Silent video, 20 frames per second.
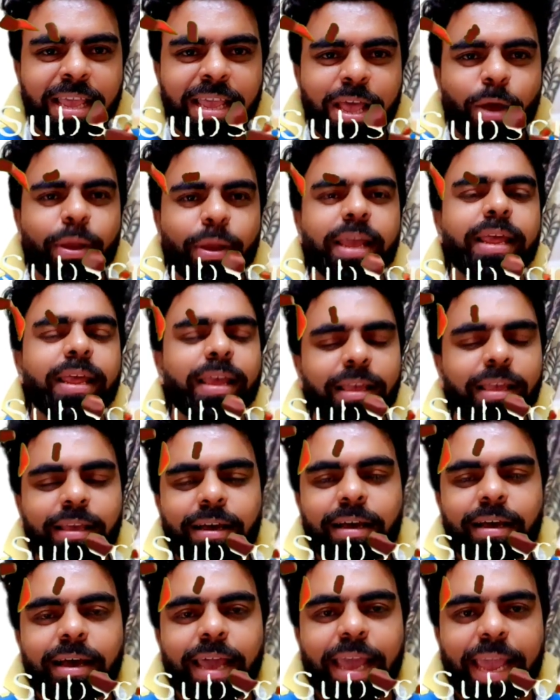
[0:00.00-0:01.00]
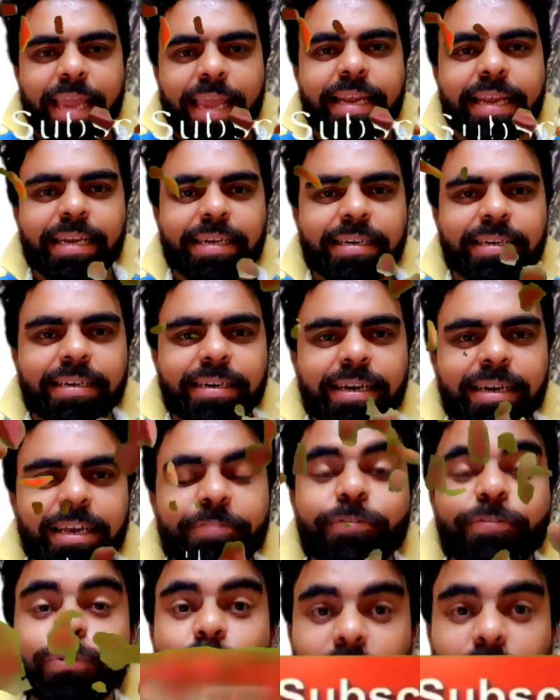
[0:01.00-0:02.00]
Okay, and
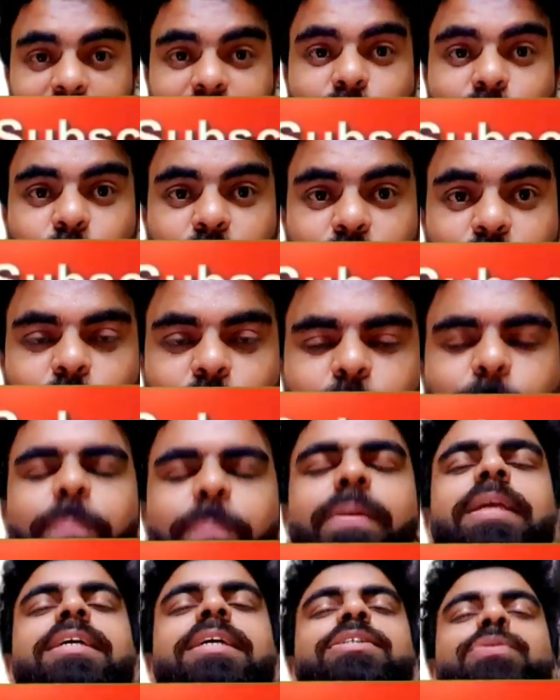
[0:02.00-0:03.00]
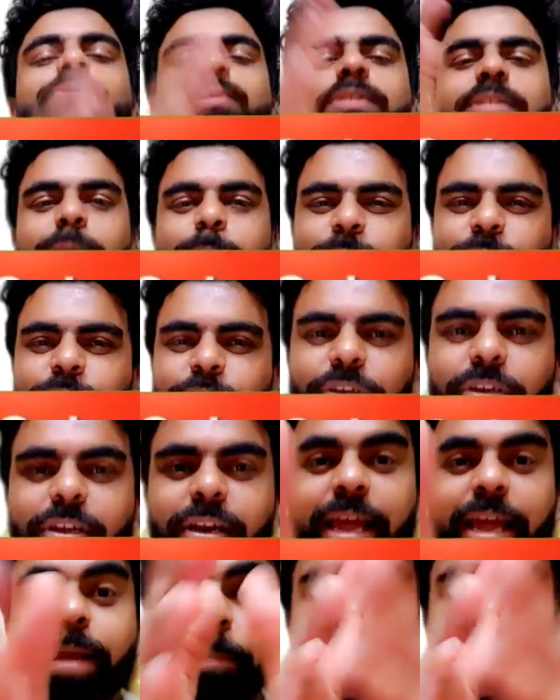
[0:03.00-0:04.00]
if you like the video, please do
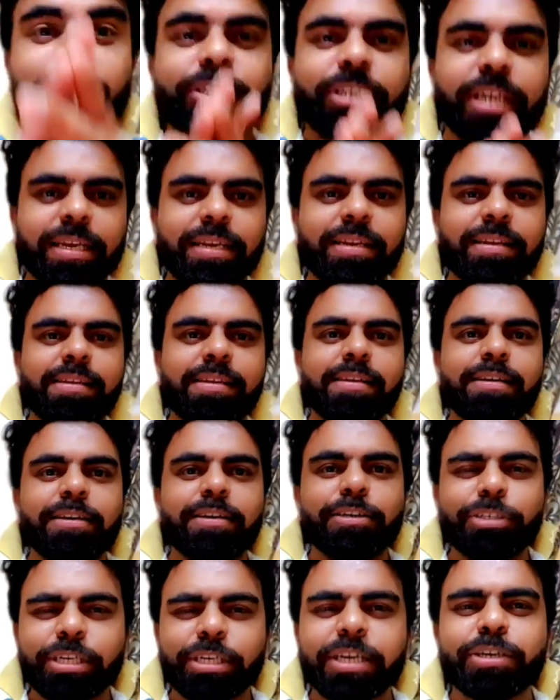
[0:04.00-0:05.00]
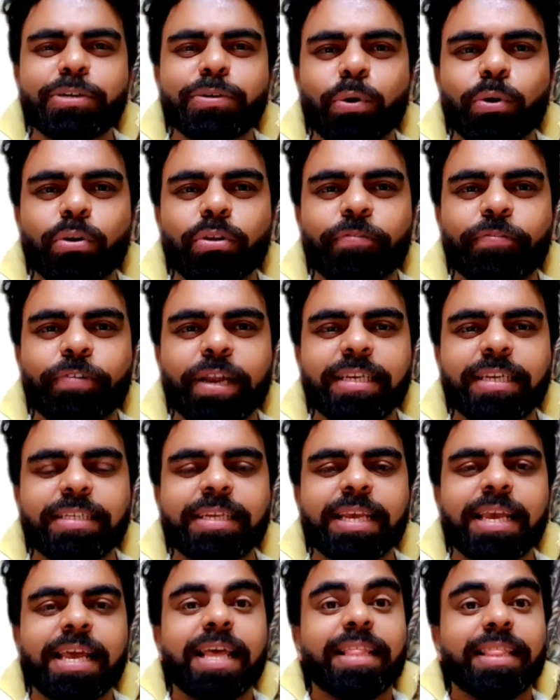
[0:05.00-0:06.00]
subscribe my channel. Share it to all your friends.
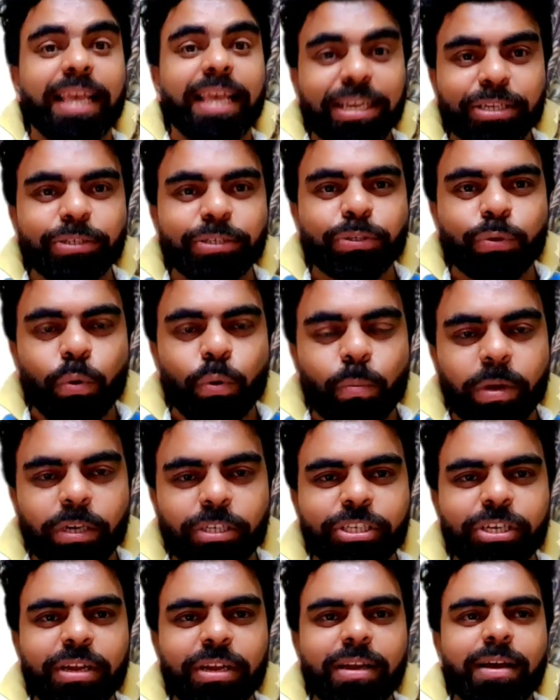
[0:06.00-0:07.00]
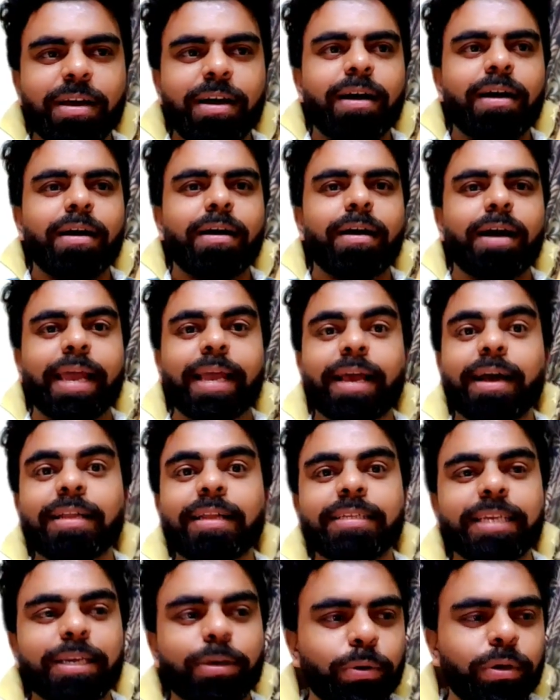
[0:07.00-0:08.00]
Thank you so much. I can't
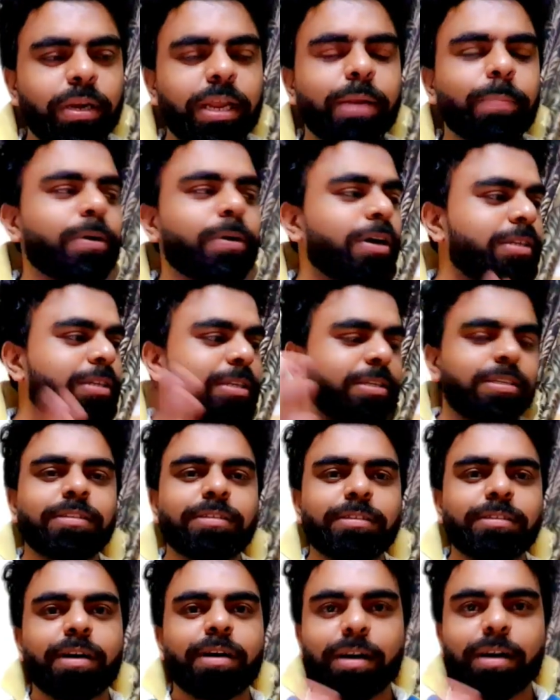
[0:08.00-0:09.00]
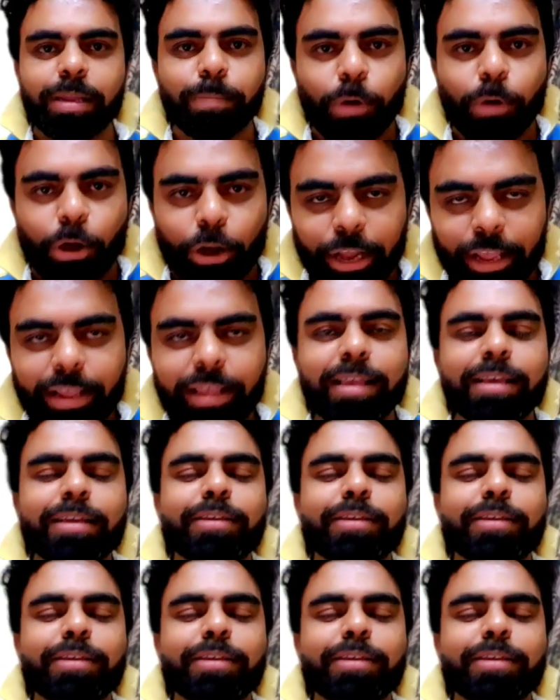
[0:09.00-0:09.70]
say good night because it is early morning.